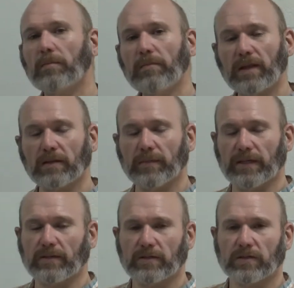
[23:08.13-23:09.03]

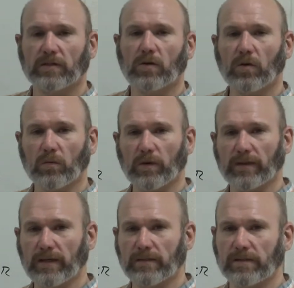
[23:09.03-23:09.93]
millimeters, or
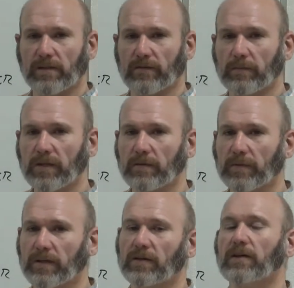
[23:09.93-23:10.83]
1,000th of a
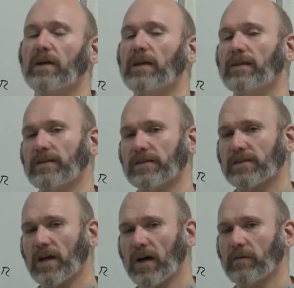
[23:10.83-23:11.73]
millimeter. This
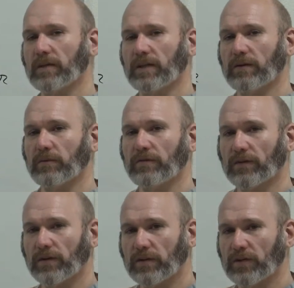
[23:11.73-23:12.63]
is commonly
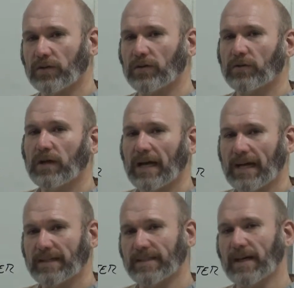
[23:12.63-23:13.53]
referred to
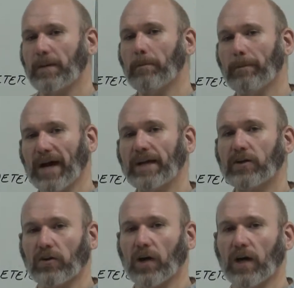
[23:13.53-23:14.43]
as a
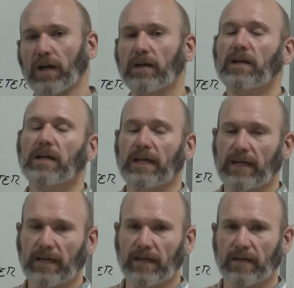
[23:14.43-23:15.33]
micron
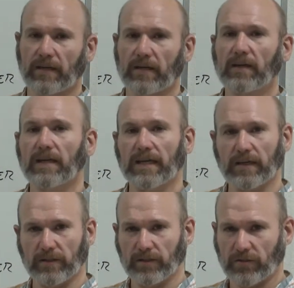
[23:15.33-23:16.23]
in
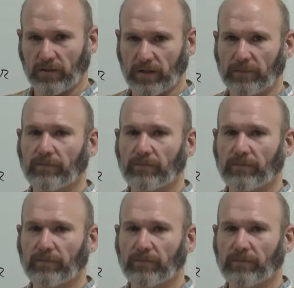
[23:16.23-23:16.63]
industry.